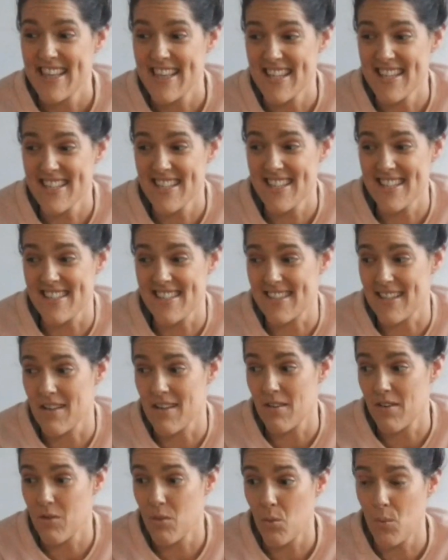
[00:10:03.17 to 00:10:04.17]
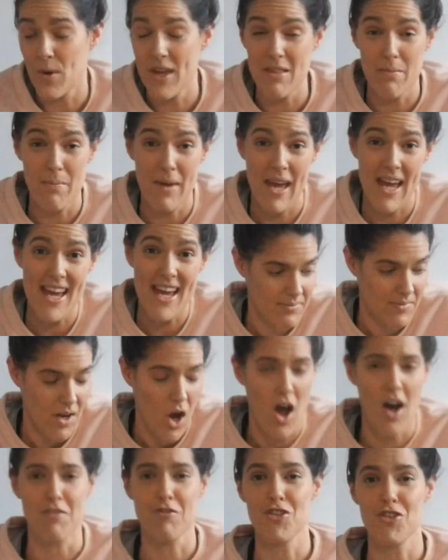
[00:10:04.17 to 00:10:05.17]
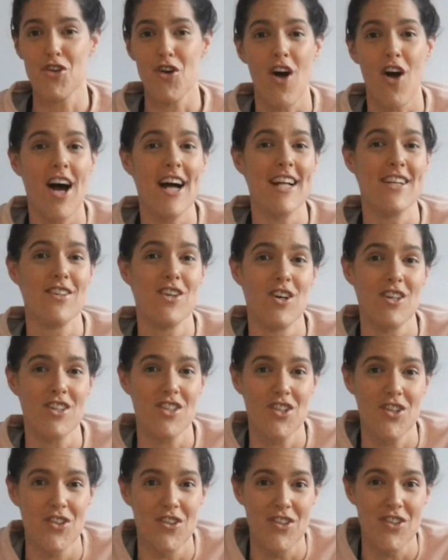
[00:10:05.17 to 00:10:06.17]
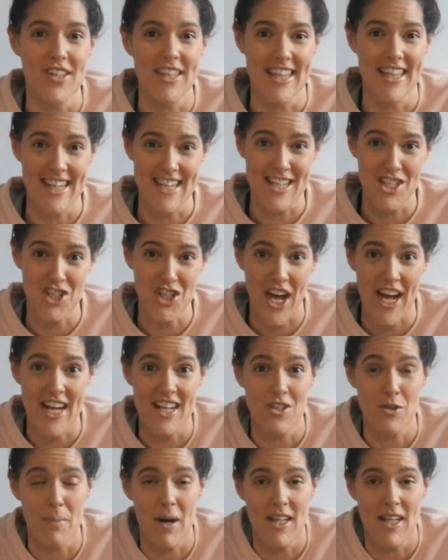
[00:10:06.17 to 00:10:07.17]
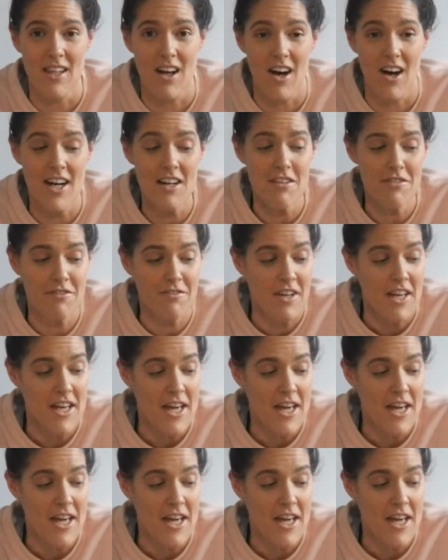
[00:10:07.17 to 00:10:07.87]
this is With me, I've tried not to let it change my life,